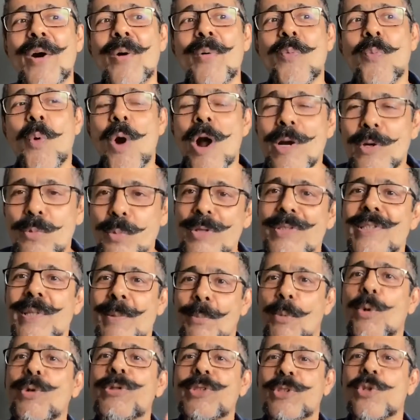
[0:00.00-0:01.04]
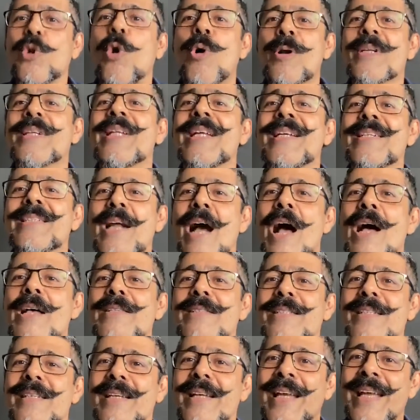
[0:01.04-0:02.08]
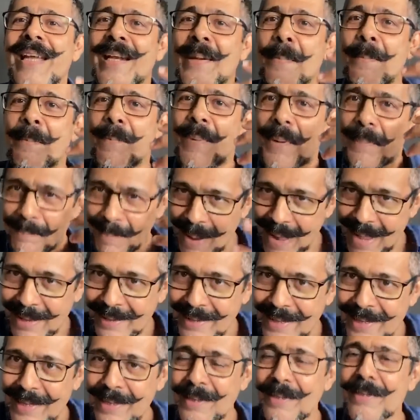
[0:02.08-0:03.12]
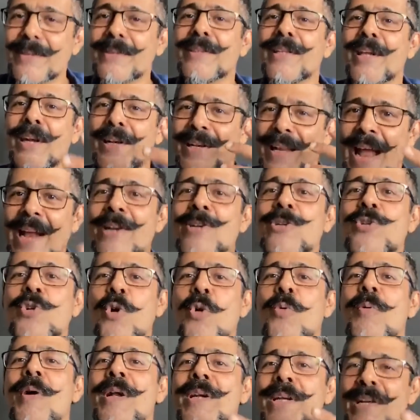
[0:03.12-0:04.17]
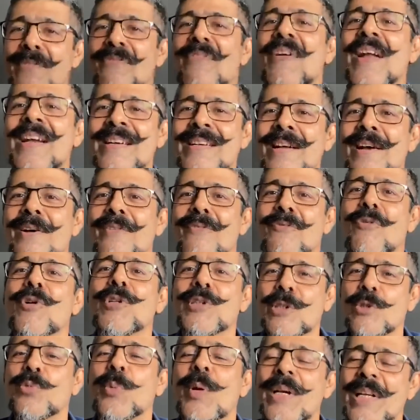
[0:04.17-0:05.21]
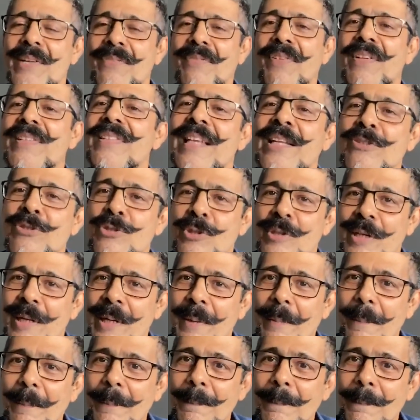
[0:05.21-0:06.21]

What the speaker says: what was the most daunting task in preparing the Land Rover Defender for the 21st century?